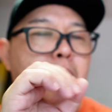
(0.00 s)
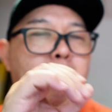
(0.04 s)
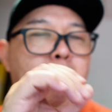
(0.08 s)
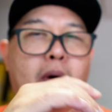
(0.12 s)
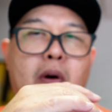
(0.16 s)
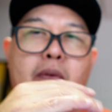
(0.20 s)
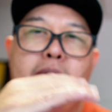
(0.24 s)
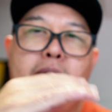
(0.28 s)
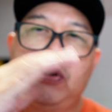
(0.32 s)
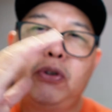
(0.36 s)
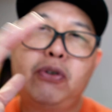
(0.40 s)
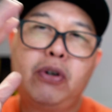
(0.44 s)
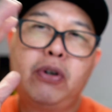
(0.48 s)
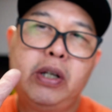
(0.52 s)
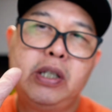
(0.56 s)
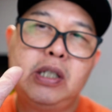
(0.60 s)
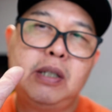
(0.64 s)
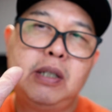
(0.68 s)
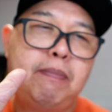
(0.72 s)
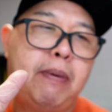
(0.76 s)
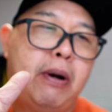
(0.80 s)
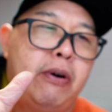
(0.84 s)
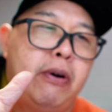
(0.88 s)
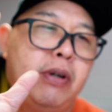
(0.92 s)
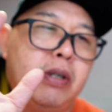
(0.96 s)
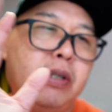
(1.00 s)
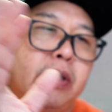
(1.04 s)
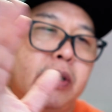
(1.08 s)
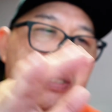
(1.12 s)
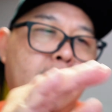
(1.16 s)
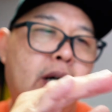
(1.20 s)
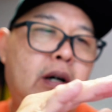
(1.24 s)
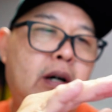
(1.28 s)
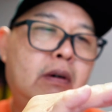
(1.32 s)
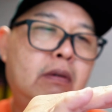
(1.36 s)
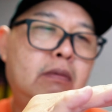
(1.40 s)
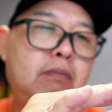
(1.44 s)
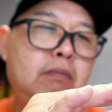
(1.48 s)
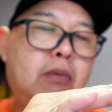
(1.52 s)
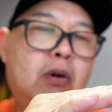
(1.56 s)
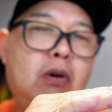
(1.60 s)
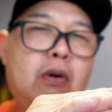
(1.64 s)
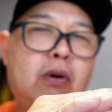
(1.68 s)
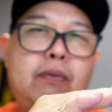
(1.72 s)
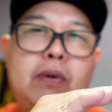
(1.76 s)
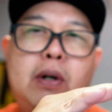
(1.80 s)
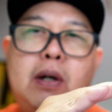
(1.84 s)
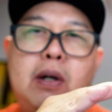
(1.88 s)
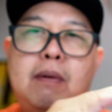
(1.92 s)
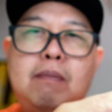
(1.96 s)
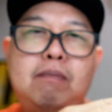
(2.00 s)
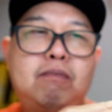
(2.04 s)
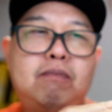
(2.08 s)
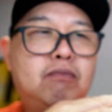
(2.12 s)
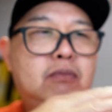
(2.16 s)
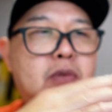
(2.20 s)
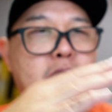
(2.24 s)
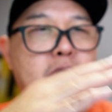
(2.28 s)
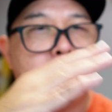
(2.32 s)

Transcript: more of a transparent sound, more of a